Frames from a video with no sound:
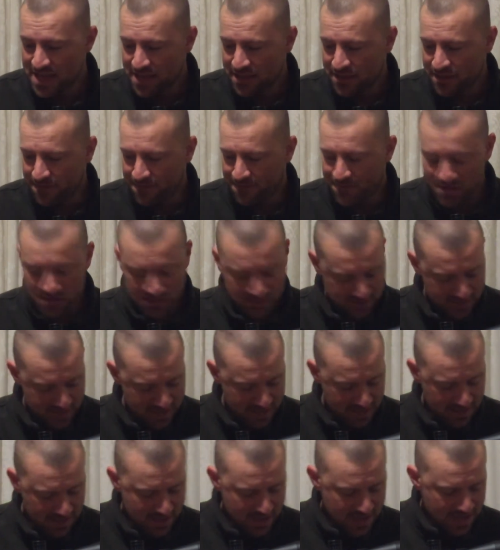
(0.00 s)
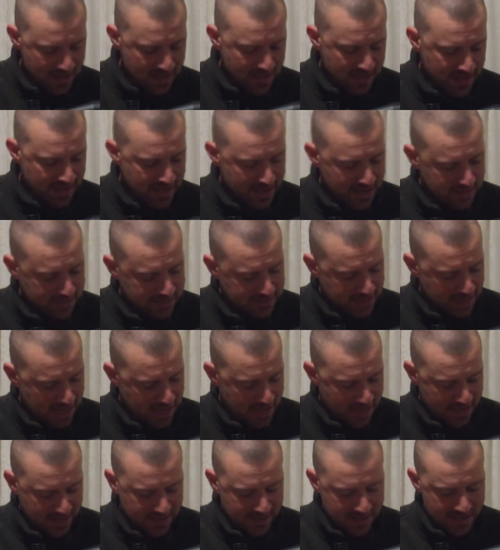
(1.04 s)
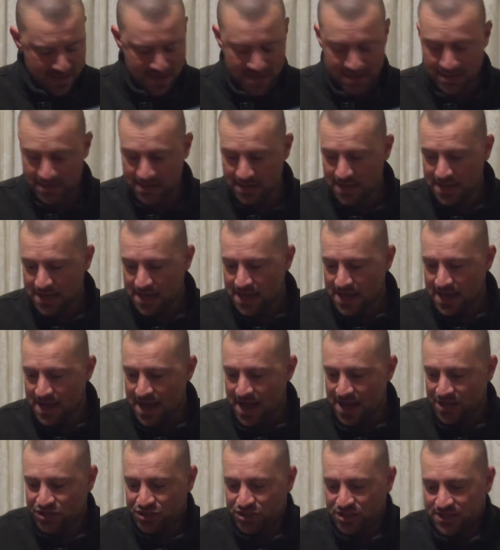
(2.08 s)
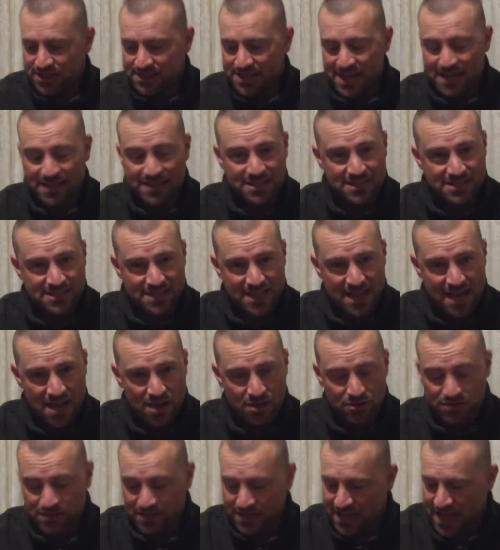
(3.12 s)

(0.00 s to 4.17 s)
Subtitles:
The first thing is I can actually take this out.